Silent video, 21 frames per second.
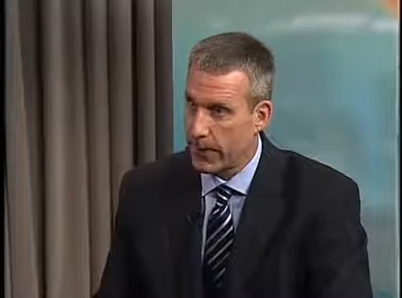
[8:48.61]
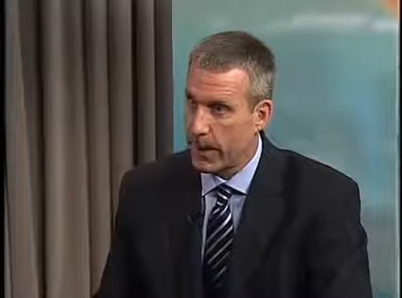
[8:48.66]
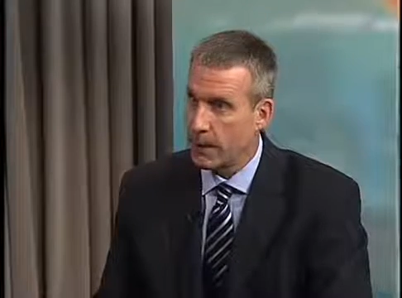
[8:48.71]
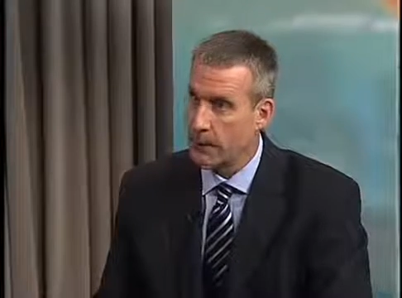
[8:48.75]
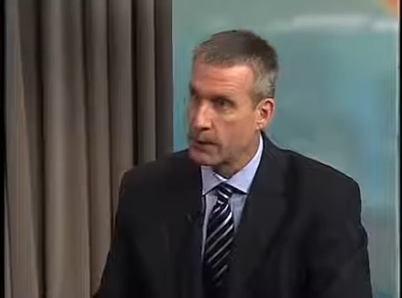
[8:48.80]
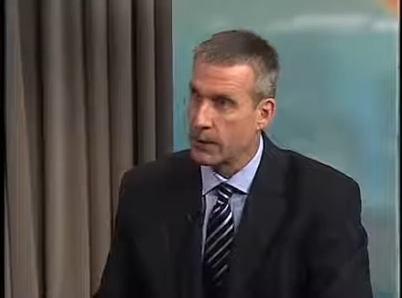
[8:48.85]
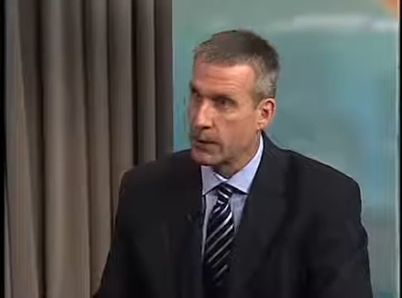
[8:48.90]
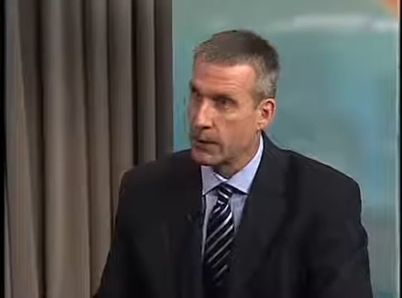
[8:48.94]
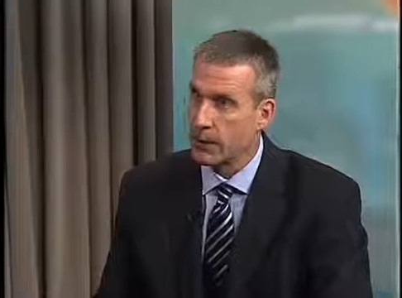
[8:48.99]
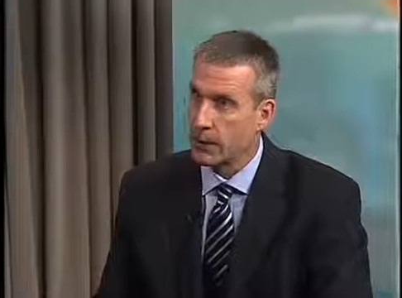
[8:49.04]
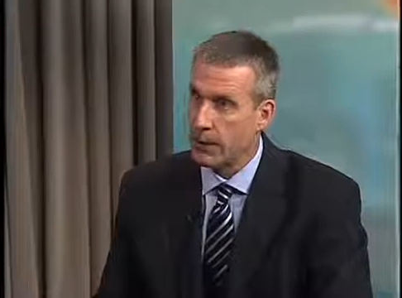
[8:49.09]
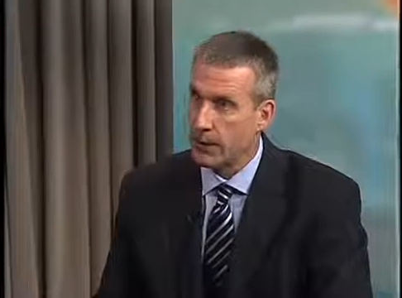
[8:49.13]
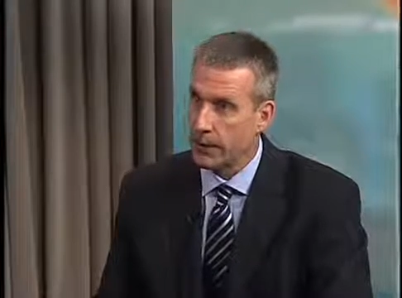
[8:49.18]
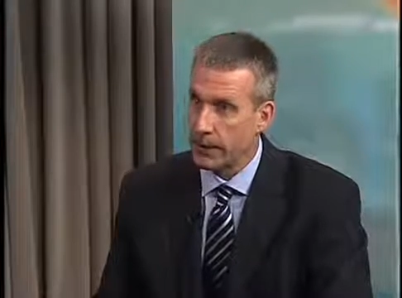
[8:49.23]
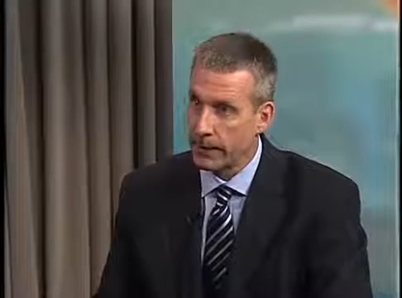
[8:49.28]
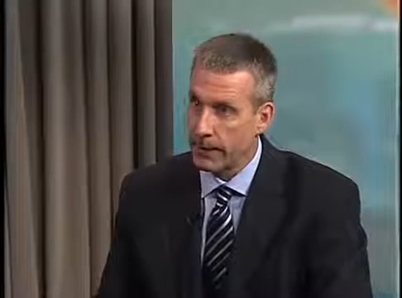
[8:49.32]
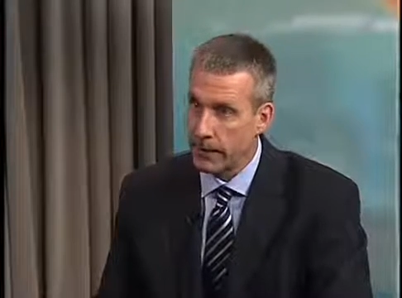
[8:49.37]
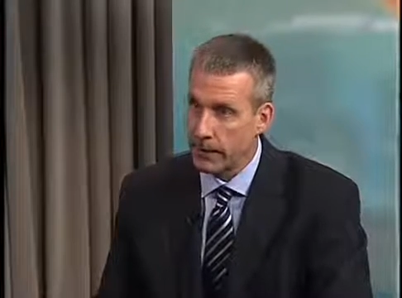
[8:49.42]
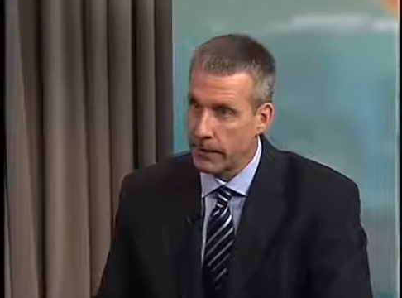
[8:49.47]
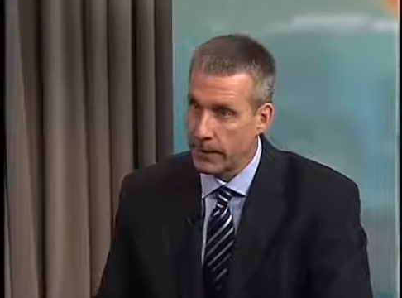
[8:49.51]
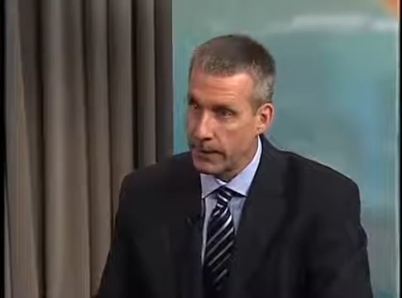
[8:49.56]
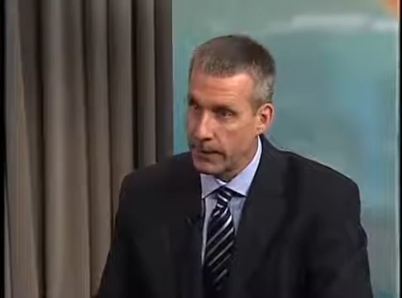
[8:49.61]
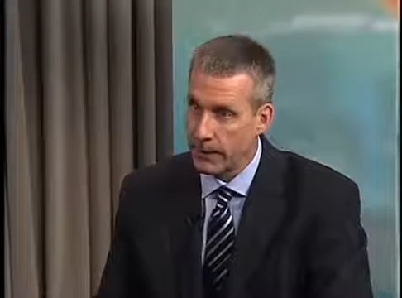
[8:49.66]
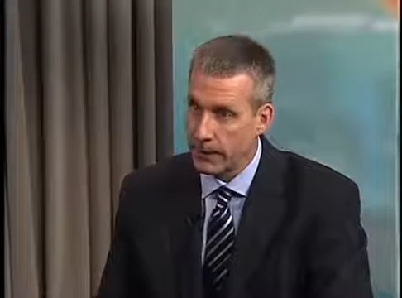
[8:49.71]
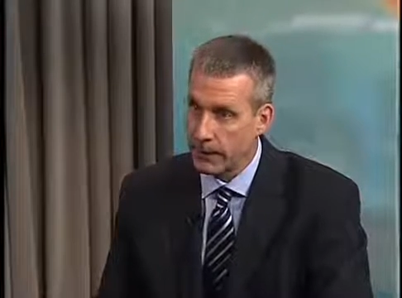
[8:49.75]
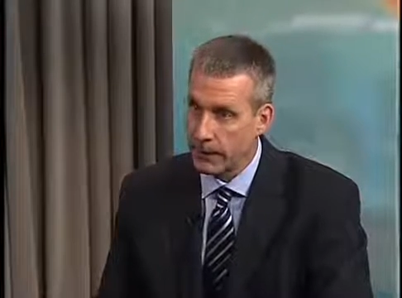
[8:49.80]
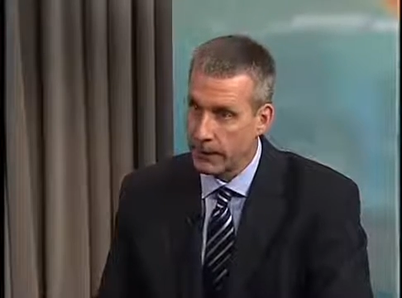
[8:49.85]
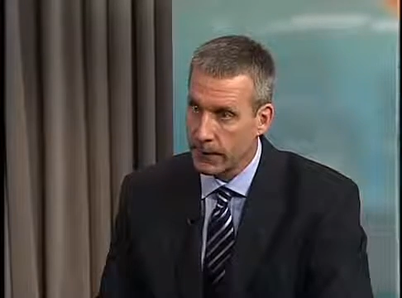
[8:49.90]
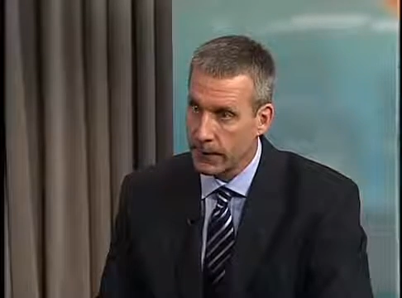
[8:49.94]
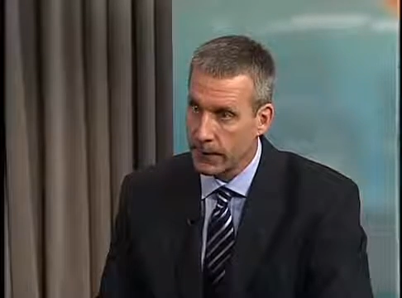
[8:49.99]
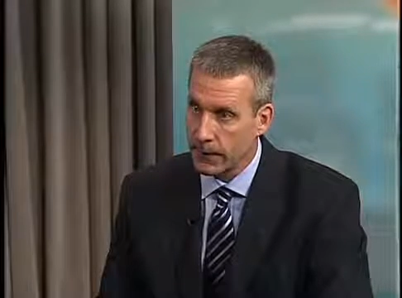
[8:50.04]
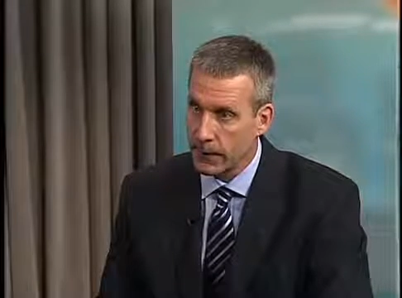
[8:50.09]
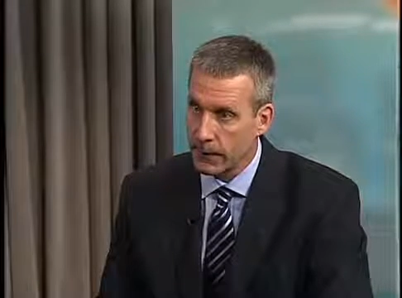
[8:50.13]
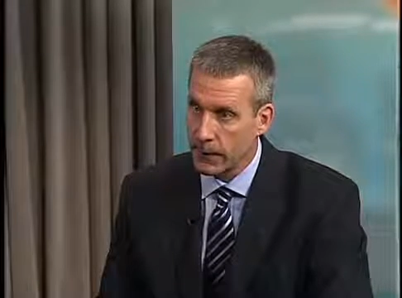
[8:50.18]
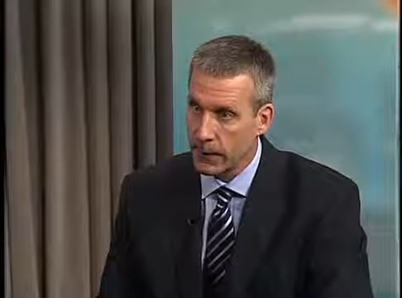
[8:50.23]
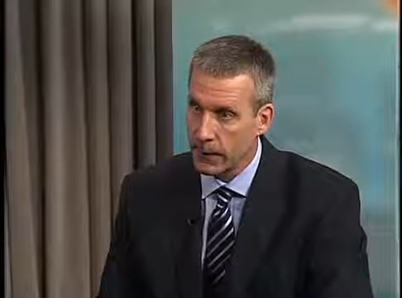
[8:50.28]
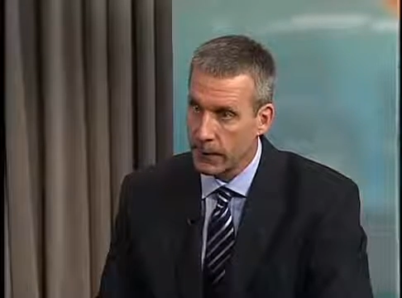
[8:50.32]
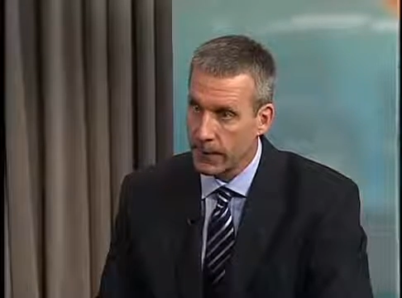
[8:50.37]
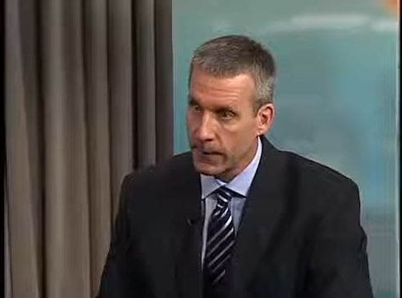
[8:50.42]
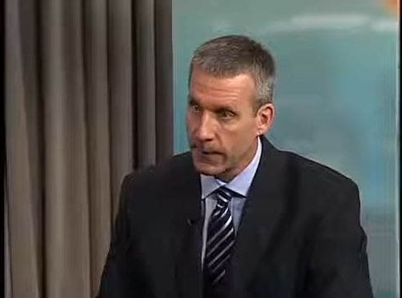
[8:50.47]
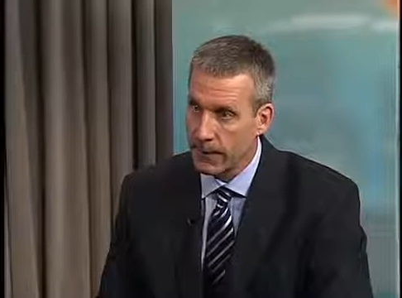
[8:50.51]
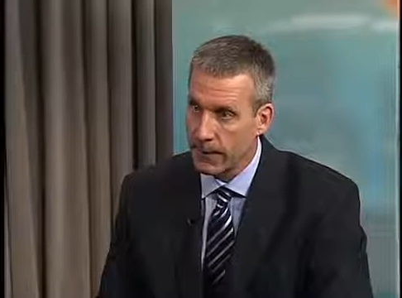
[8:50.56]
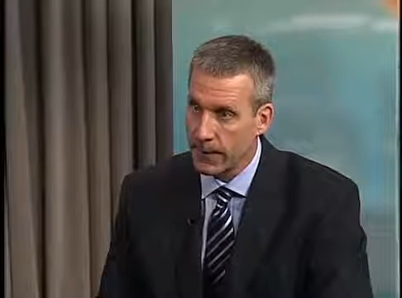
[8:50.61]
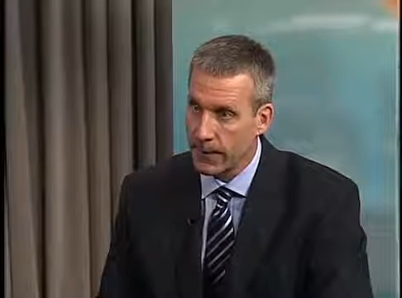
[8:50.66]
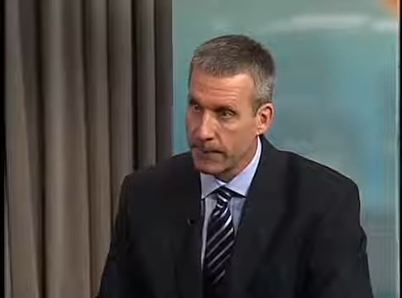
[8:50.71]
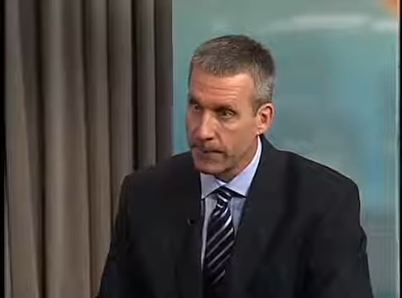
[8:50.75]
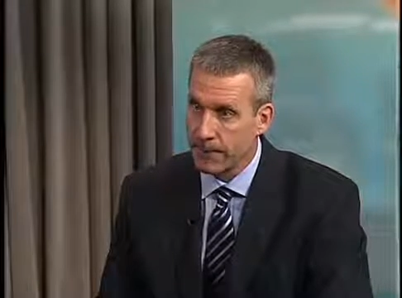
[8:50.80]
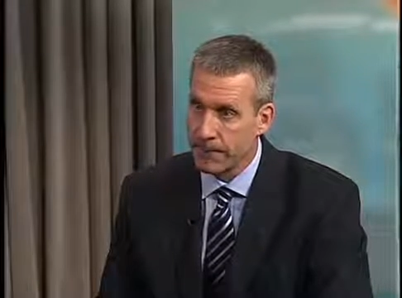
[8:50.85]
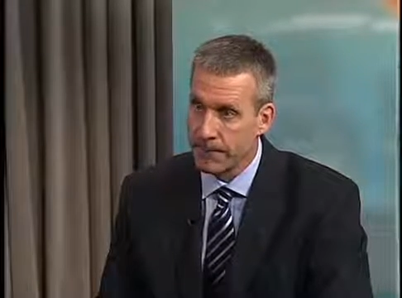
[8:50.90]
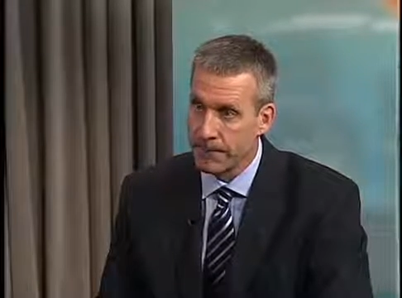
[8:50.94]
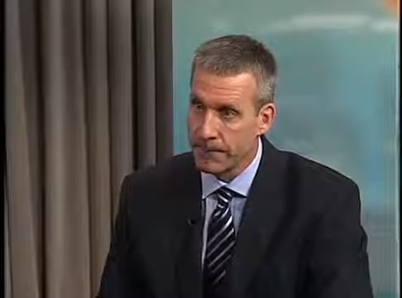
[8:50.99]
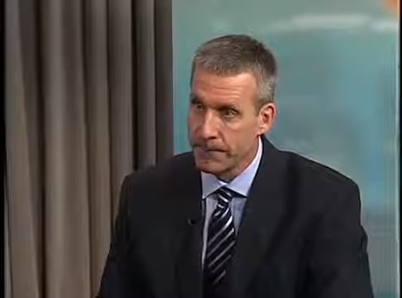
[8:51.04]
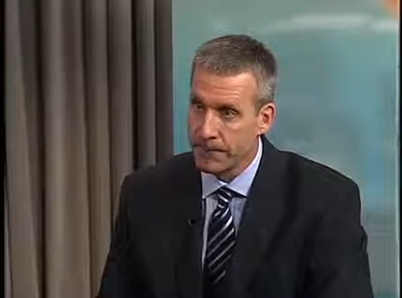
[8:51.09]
capture everything that we need to look at during that time?